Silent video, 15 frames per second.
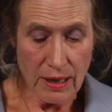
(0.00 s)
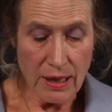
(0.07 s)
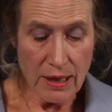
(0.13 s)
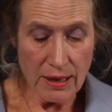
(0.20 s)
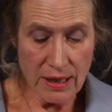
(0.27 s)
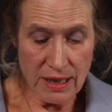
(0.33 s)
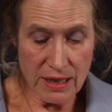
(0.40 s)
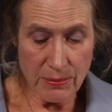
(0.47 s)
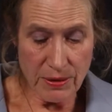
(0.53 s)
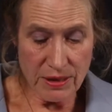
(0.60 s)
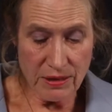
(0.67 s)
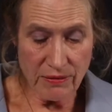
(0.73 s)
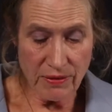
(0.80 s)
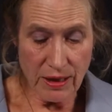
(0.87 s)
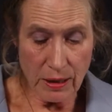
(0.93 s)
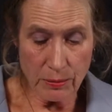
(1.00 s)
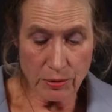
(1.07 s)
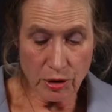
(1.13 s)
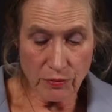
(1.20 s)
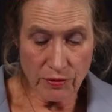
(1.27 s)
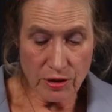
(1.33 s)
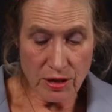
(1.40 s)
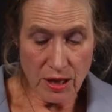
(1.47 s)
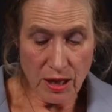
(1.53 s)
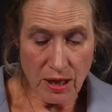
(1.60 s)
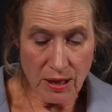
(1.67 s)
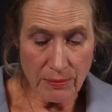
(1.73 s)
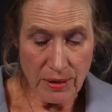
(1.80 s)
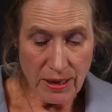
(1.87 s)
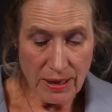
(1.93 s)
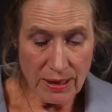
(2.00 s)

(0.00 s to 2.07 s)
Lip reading: It has been developed over time